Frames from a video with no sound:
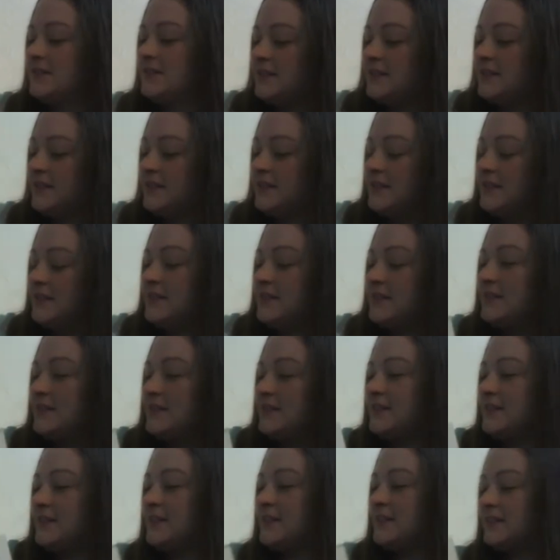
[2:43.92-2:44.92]

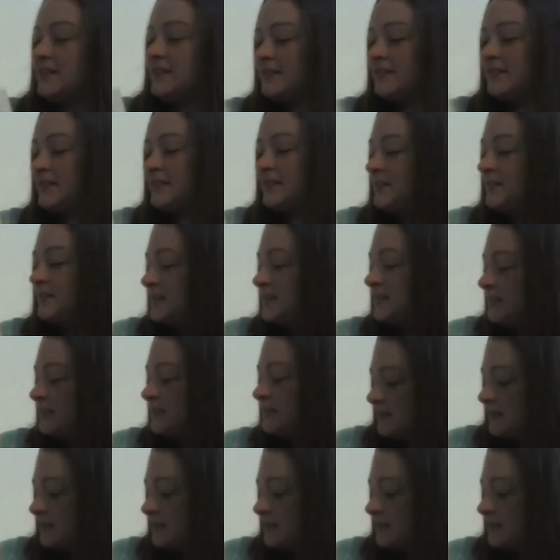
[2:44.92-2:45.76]
(no one is talking)